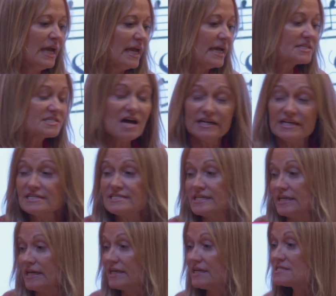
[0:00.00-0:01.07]
It's not
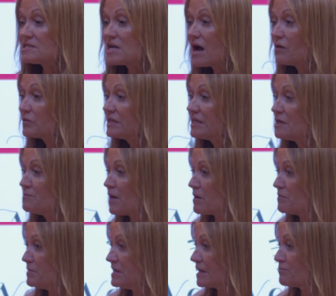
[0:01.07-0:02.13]
easy, and it's not really
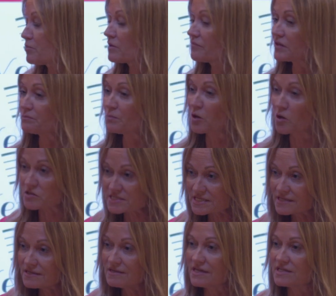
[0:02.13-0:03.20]
about being a perfect
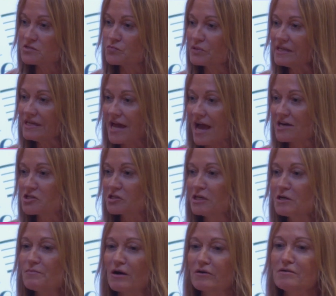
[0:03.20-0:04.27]
person. It's really actually
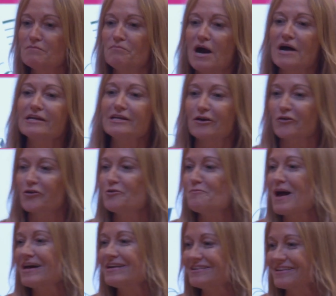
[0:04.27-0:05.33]
about embodying our
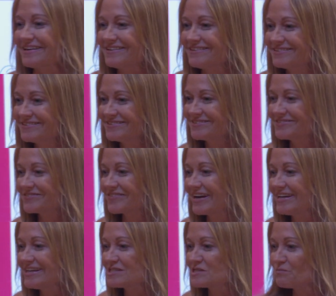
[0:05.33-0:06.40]
humanity,
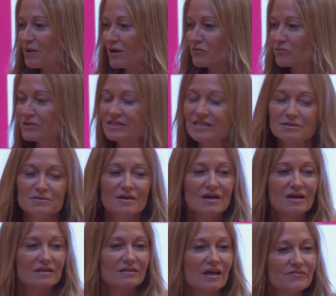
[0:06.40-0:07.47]
right? It's about really
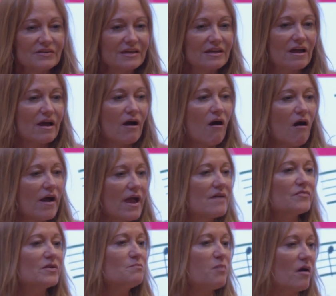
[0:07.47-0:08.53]
loving
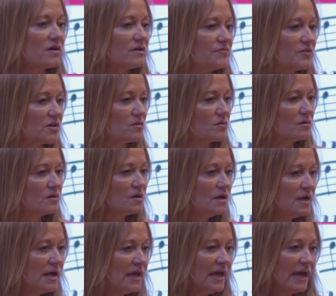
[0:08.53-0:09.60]
every part of you.
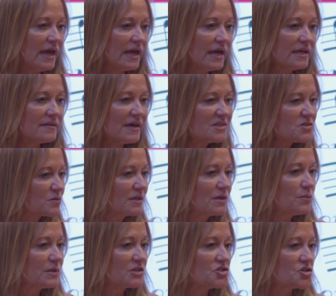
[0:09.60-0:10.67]
And that's really
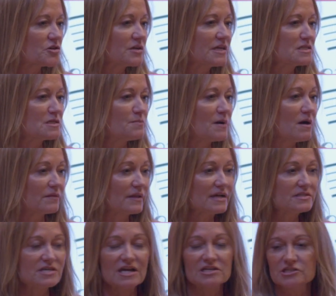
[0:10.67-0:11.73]
what the journey is about.
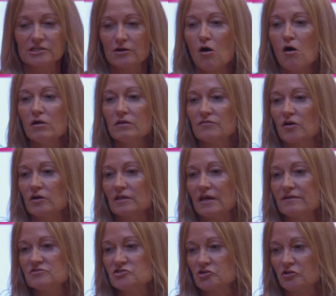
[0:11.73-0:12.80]
That's actually all of our
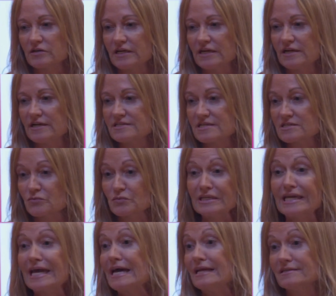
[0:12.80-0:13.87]
lives' journey, and it doesn't
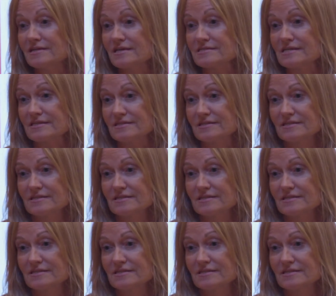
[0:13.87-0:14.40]
really end, does it?